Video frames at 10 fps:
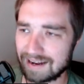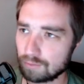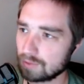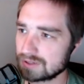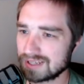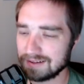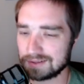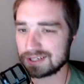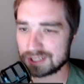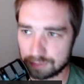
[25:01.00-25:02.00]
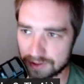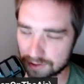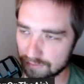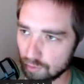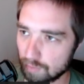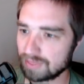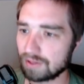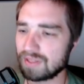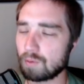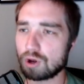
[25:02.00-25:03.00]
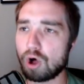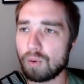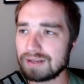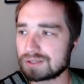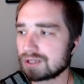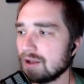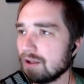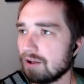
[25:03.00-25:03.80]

I don't want to say disciplined on the floor, but they weren't always,